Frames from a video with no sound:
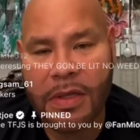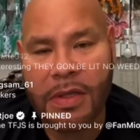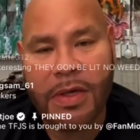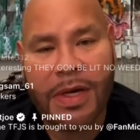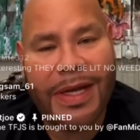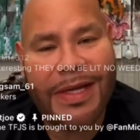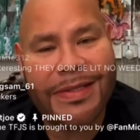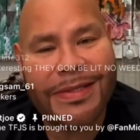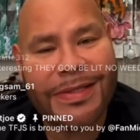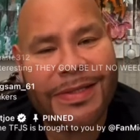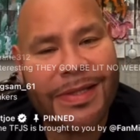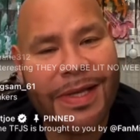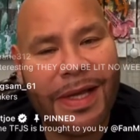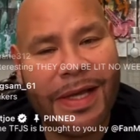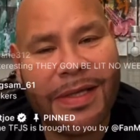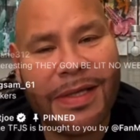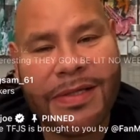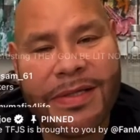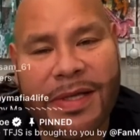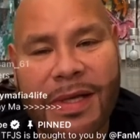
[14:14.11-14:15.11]
You know,
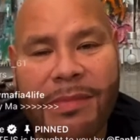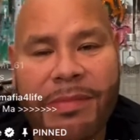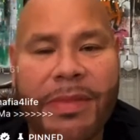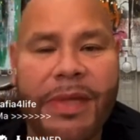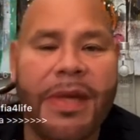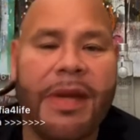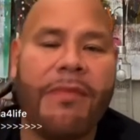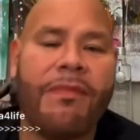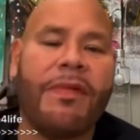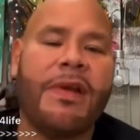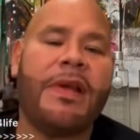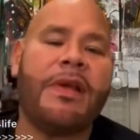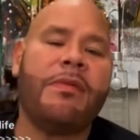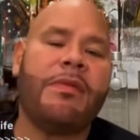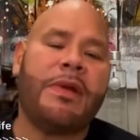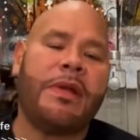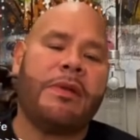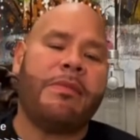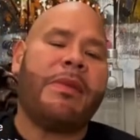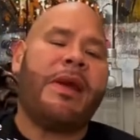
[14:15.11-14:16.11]
it's something that
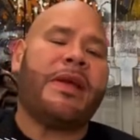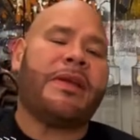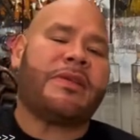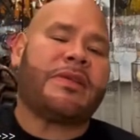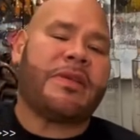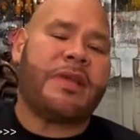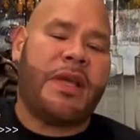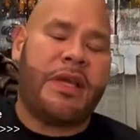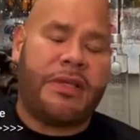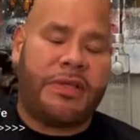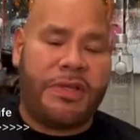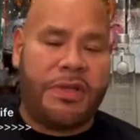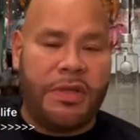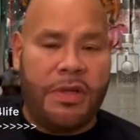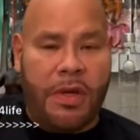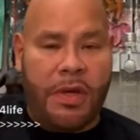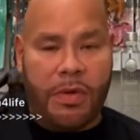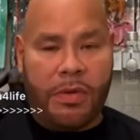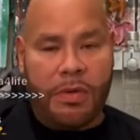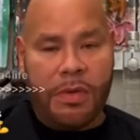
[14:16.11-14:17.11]
really, really makes sense,
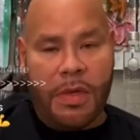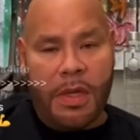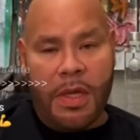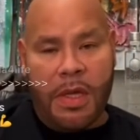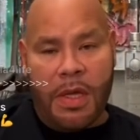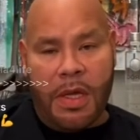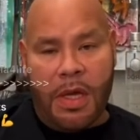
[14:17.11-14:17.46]
you know.